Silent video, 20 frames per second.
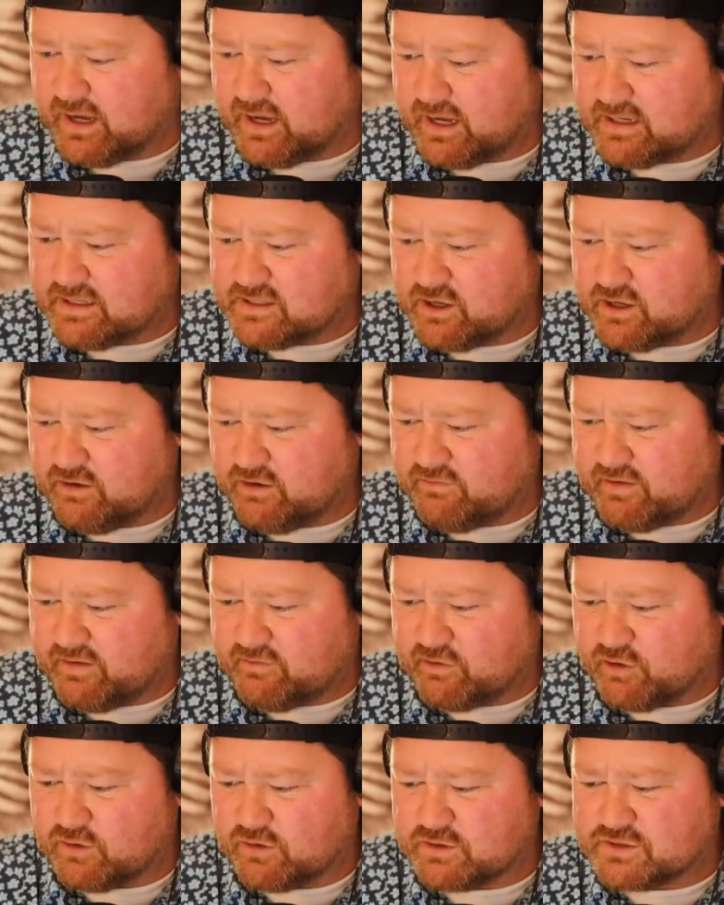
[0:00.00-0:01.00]
Hey, Terry,
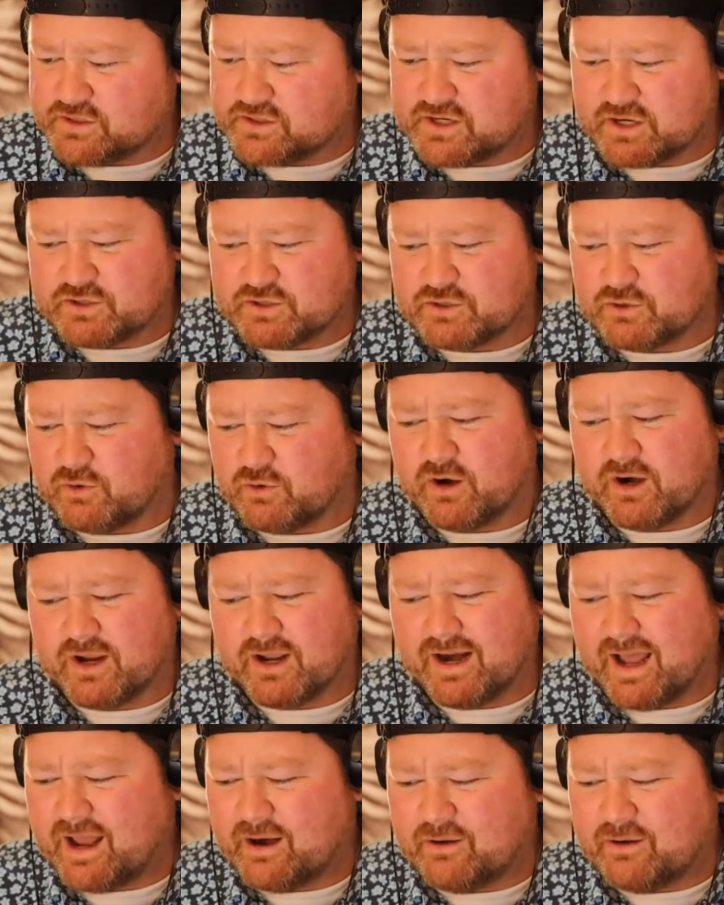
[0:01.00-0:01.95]
favorite course in Central Oregon?